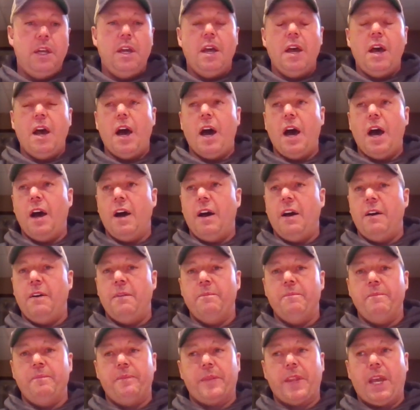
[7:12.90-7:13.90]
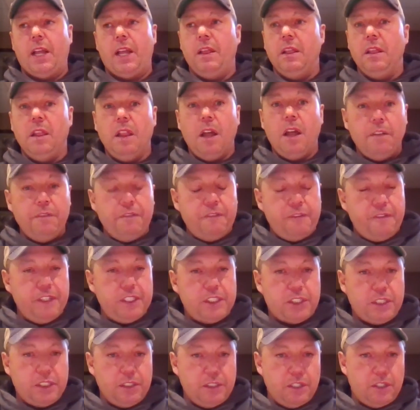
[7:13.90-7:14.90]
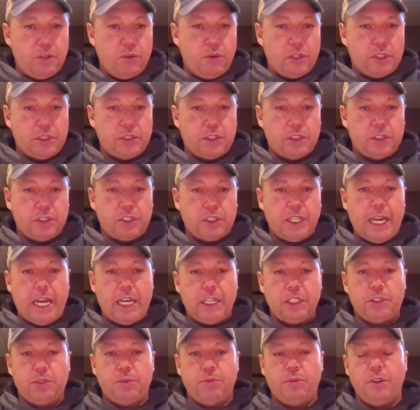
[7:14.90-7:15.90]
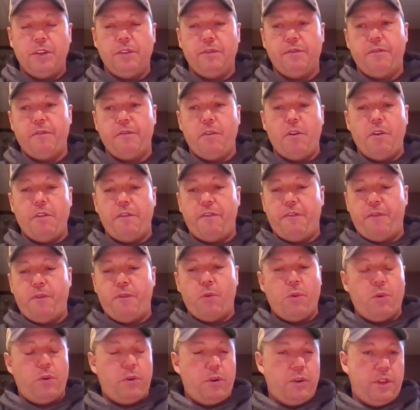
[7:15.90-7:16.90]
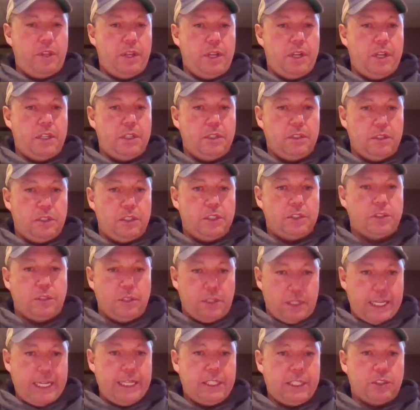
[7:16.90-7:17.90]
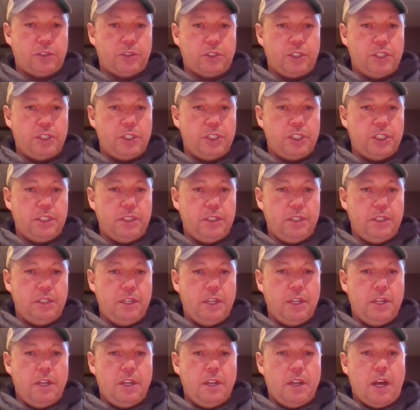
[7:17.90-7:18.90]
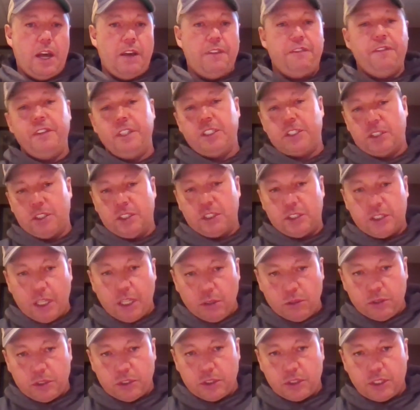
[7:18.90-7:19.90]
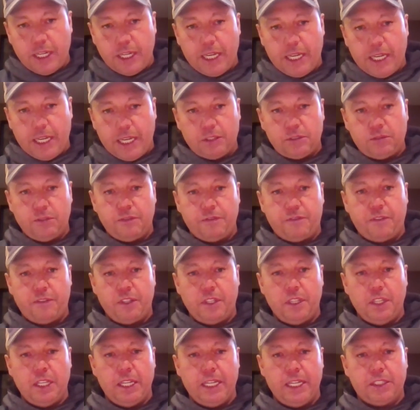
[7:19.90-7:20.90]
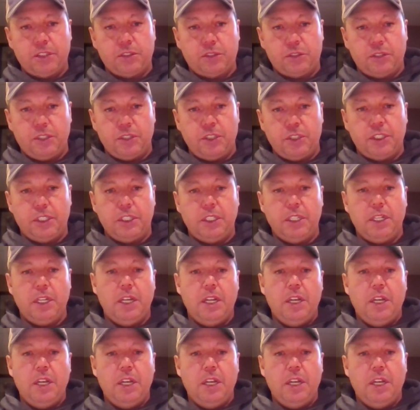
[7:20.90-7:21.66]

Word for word: Um, I love fishing the North Saskatchewan for the the lake sturgeon. I fish the South Saskatchewan for the lake sturgeon,